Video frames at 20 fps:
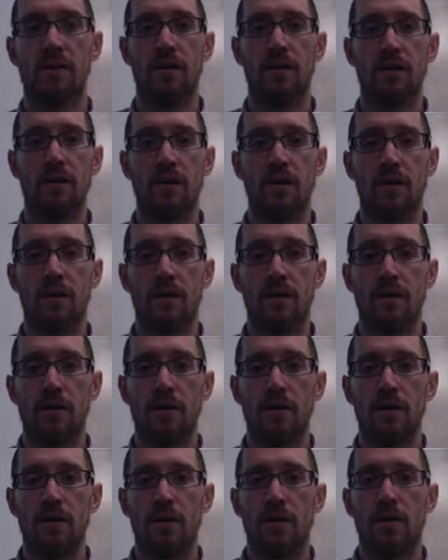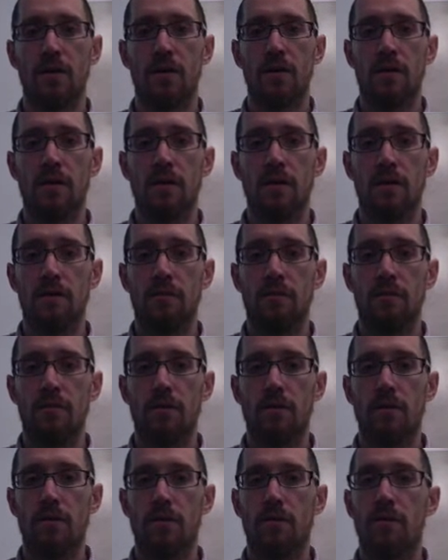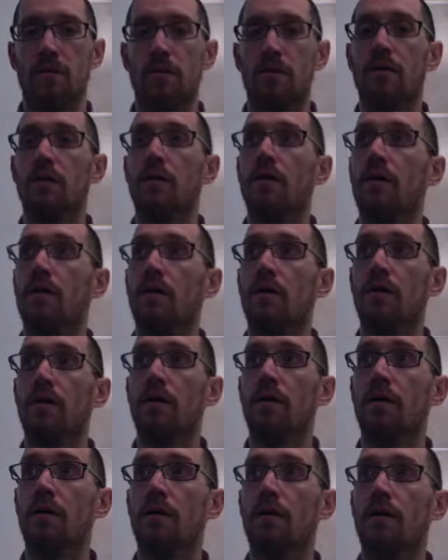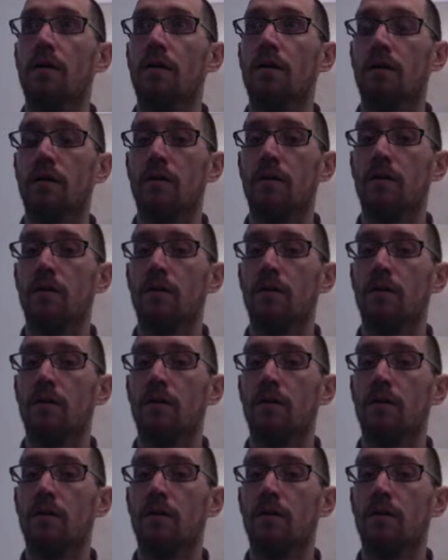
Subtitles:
No one is speaking in this clip.